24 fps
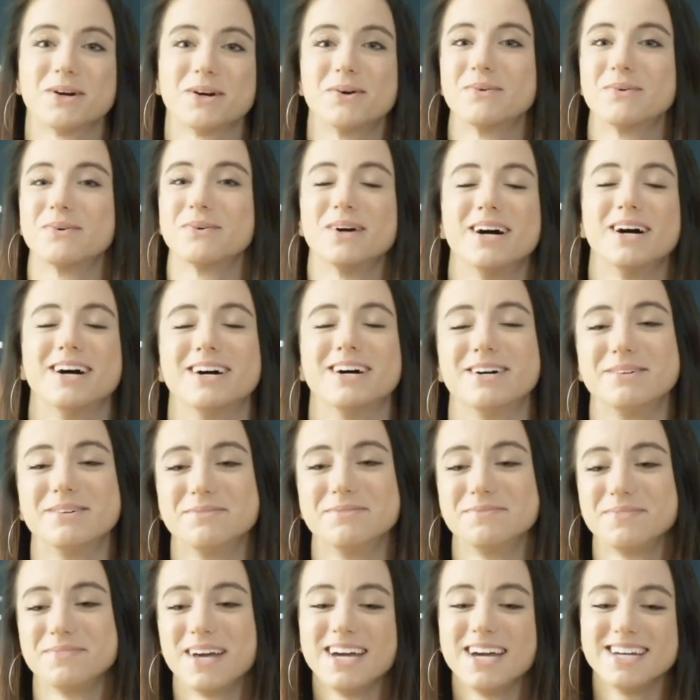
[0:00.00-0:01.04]
go.
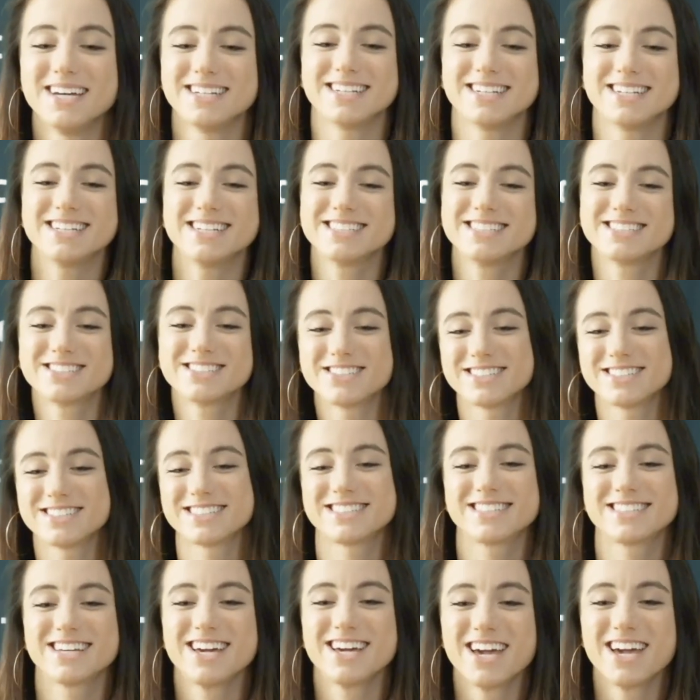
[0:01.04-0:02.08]
And he's
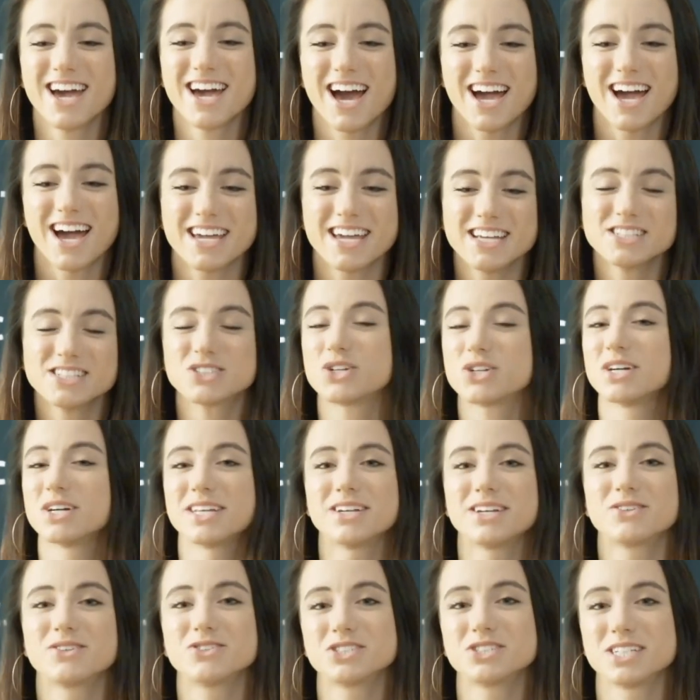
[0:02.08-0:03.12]
good
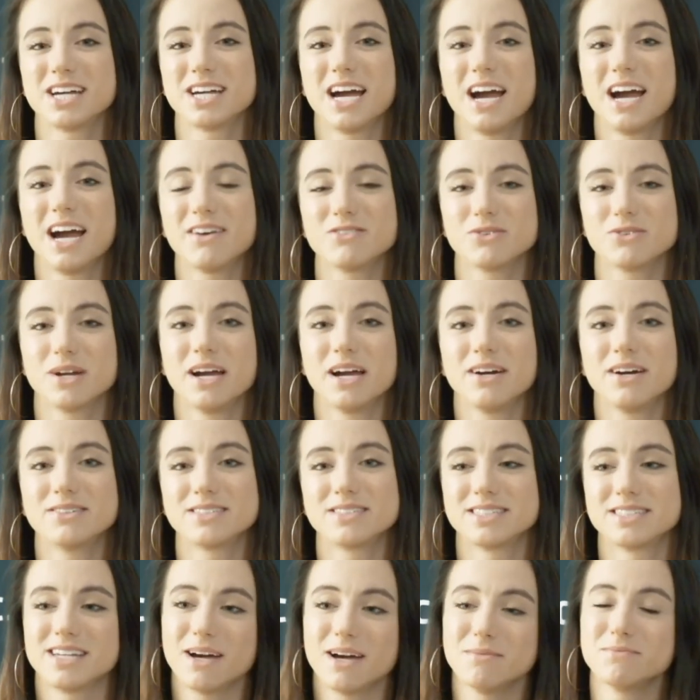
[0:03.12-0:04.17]
energy to have around,
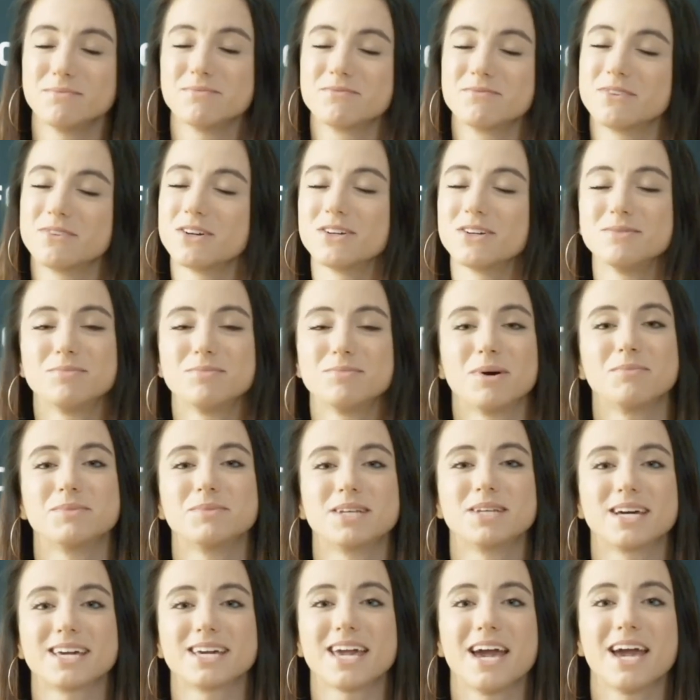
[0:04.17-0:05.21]
and I'm very bummed
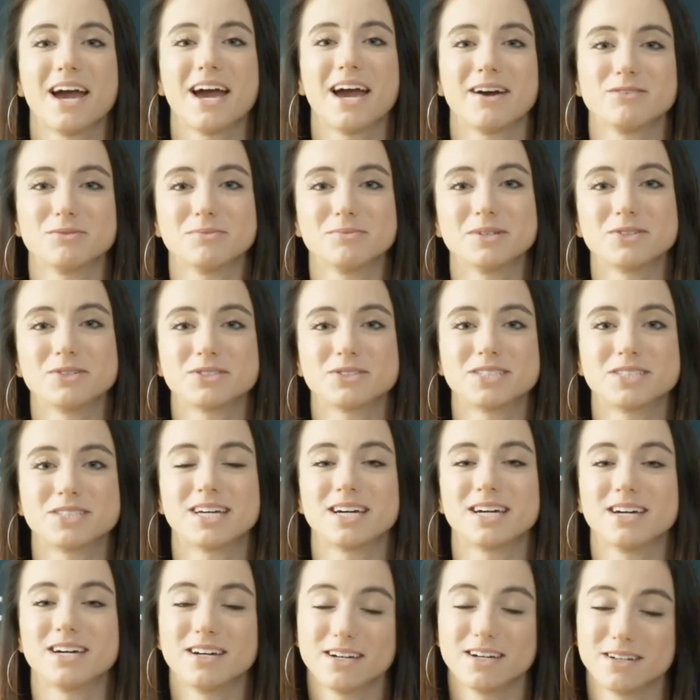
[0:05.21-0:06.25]
that I can't have him here
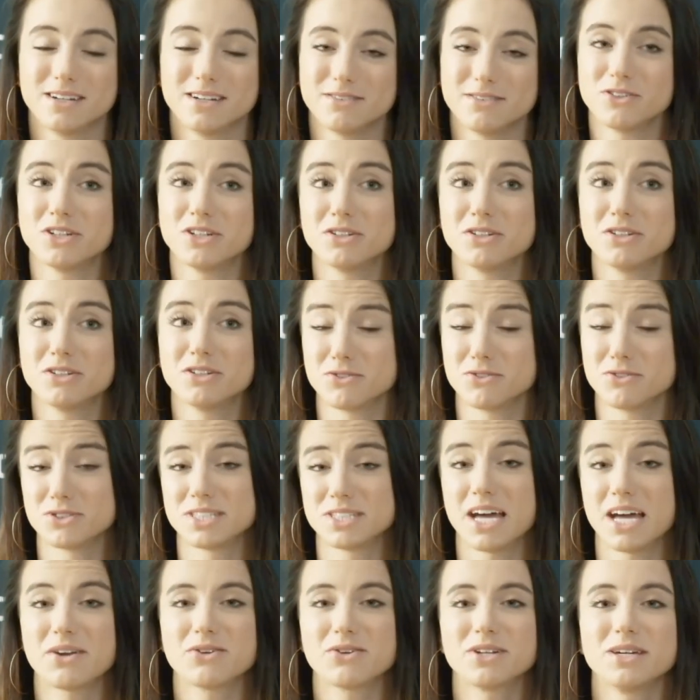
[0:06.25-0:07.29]
tonight for
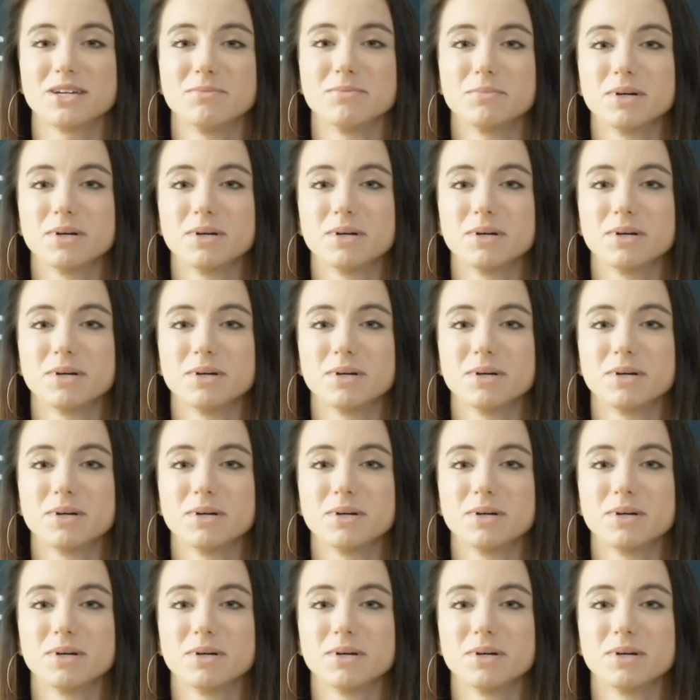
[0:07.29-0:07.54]
Saturday.